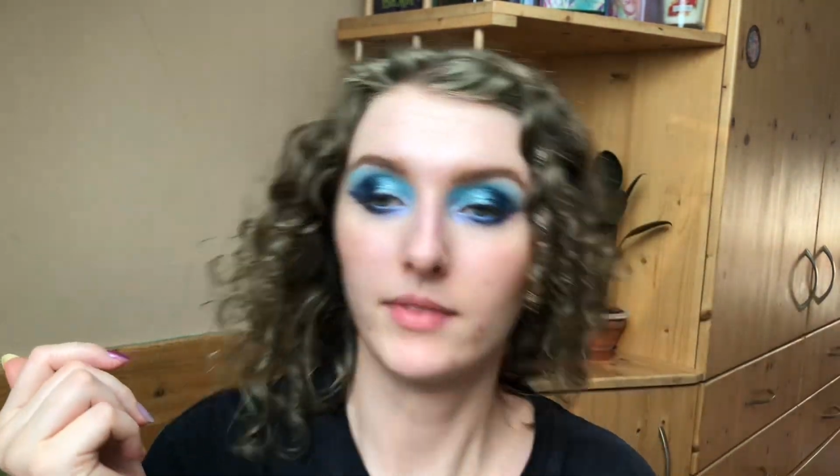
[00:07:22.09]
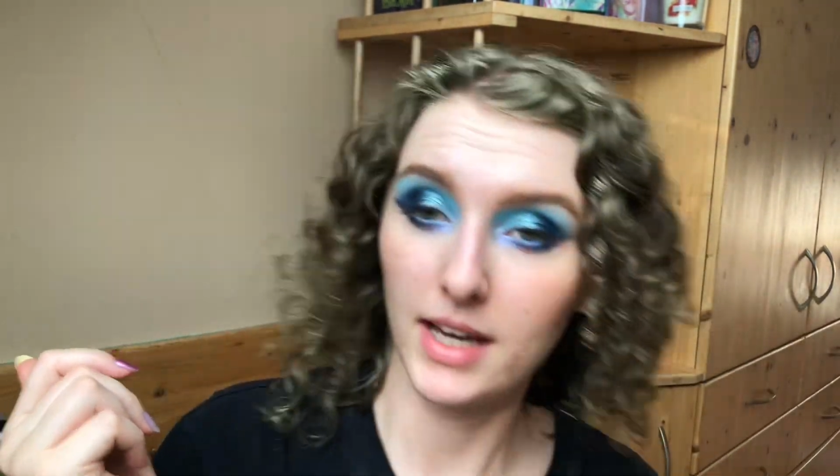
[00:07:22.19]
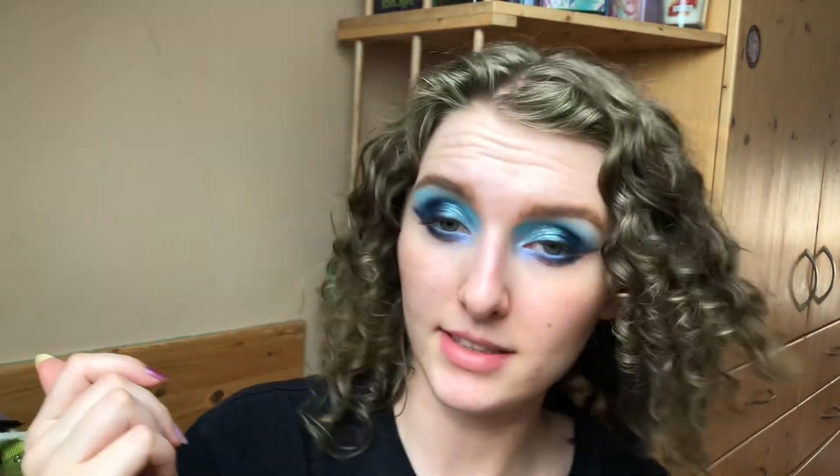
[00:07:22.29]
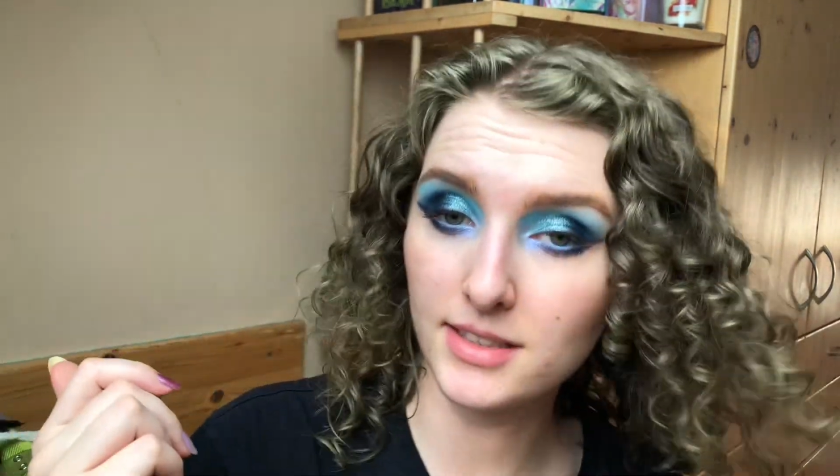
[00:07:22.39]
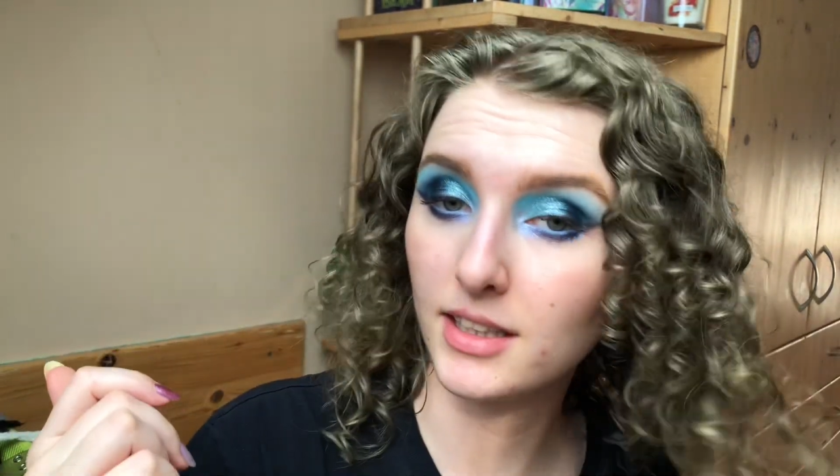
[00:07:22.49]

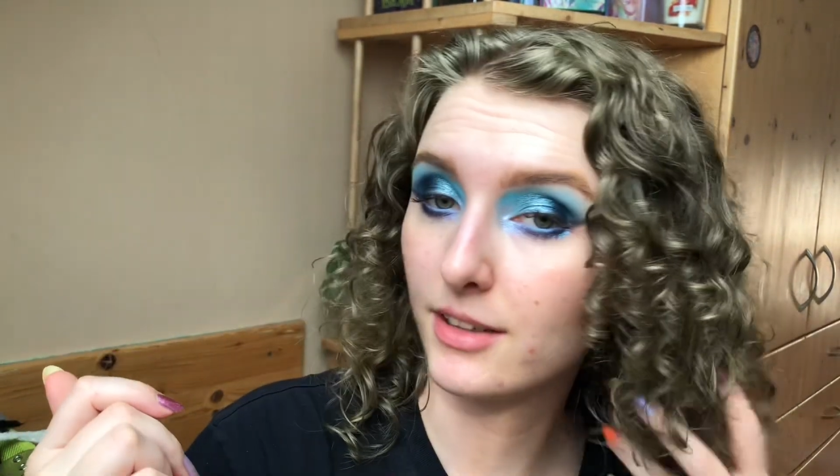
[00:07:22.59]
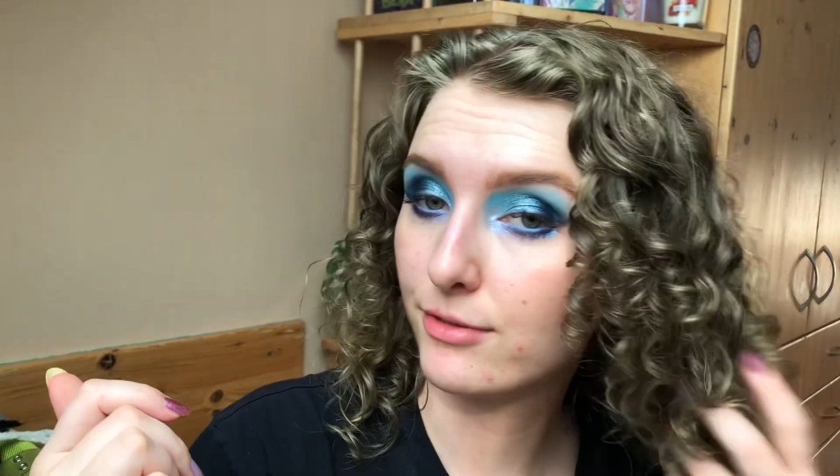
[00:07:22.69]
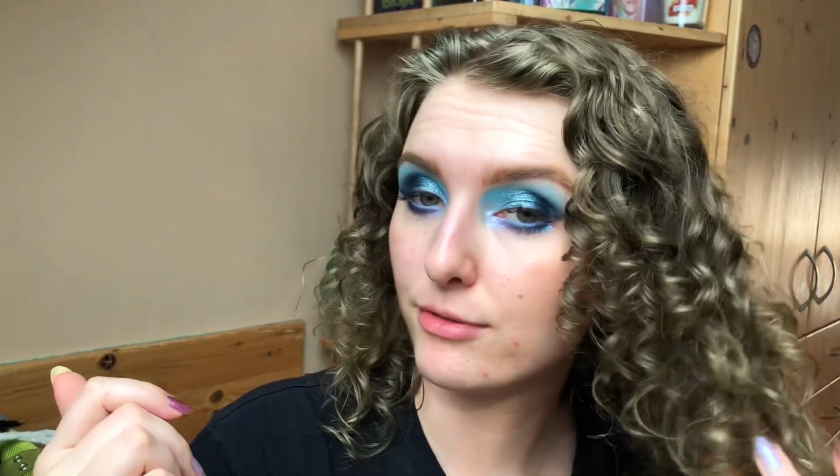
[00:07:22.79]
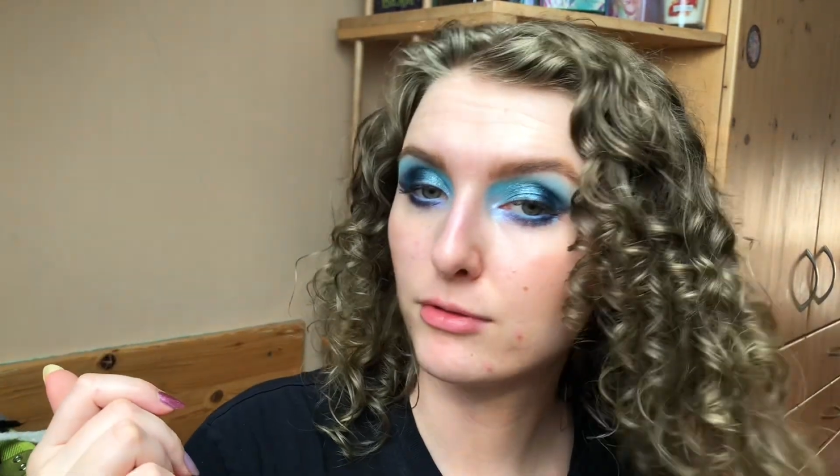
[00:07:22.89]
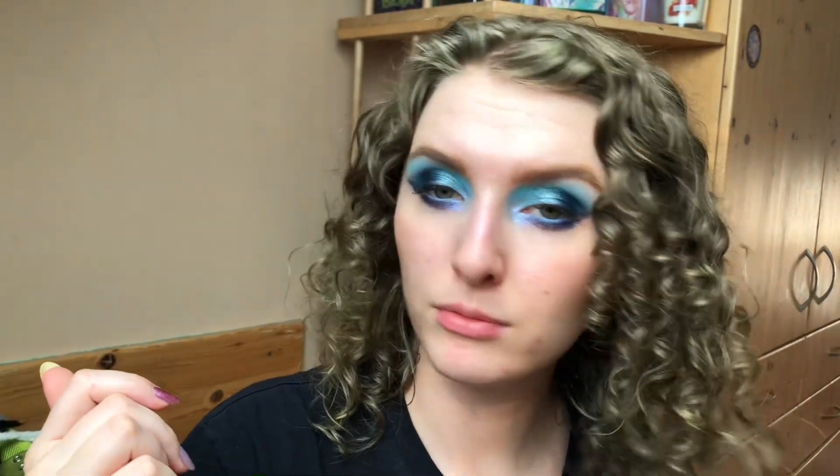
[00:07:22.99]
I still
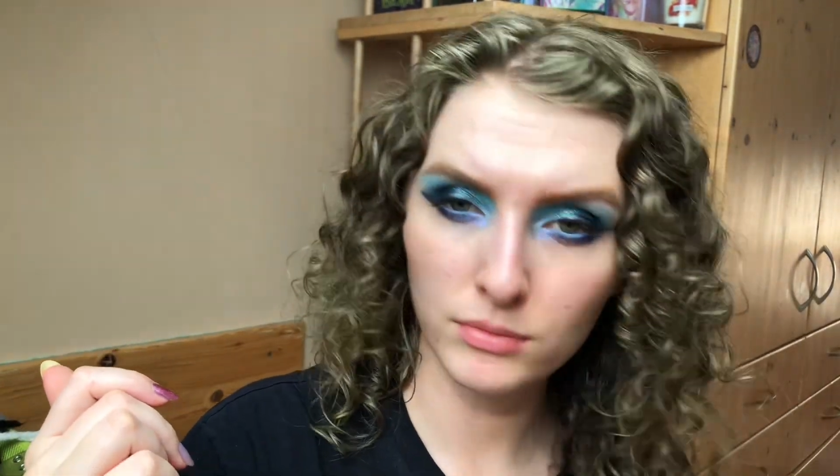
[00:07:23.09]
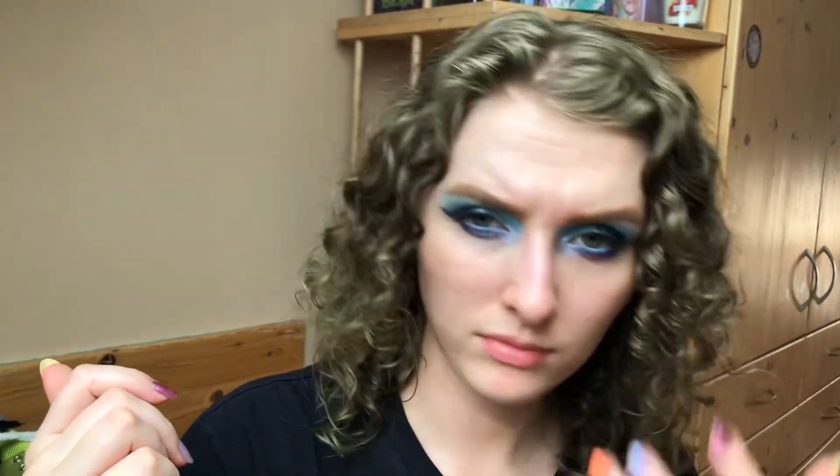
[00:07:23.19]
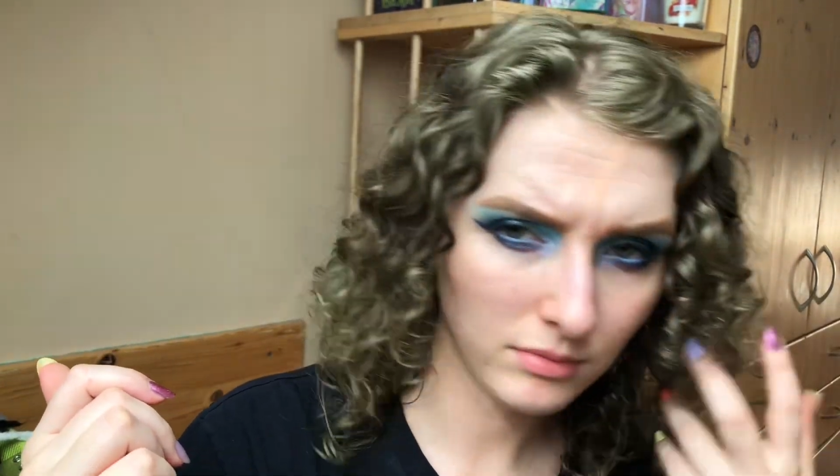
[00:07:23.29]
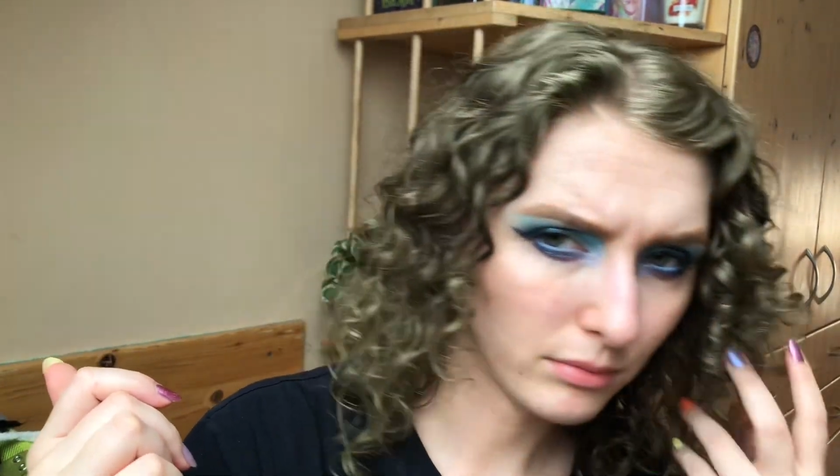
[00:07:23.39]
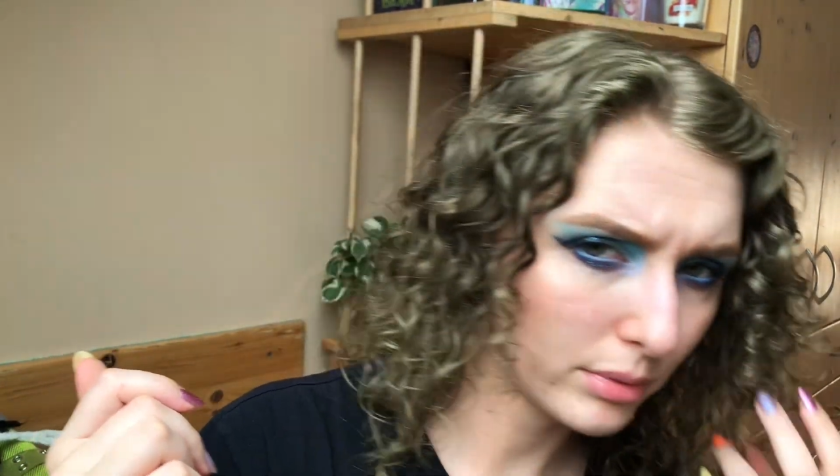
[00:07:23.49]
have
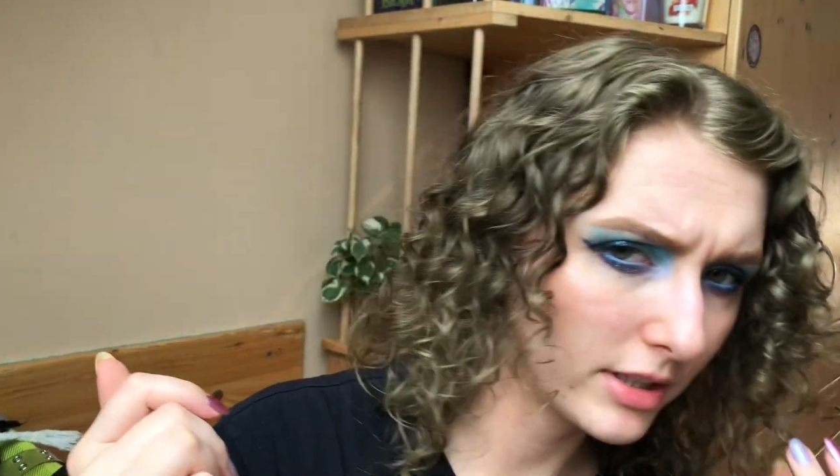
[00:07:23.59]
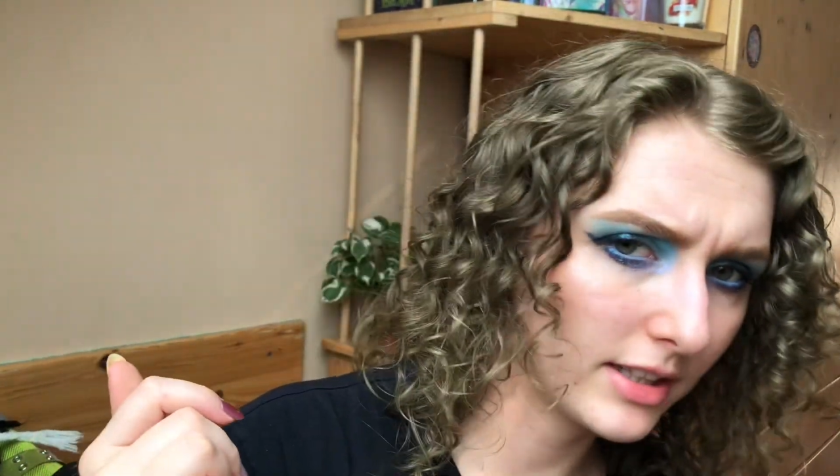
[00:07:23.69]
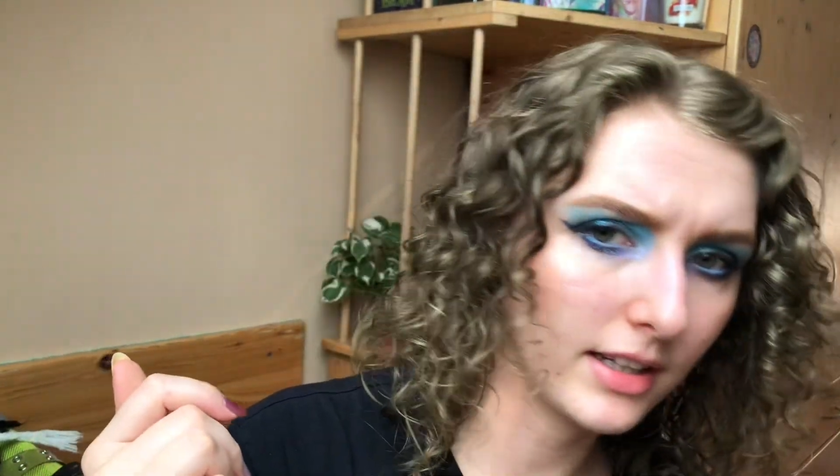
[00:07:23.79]
pretty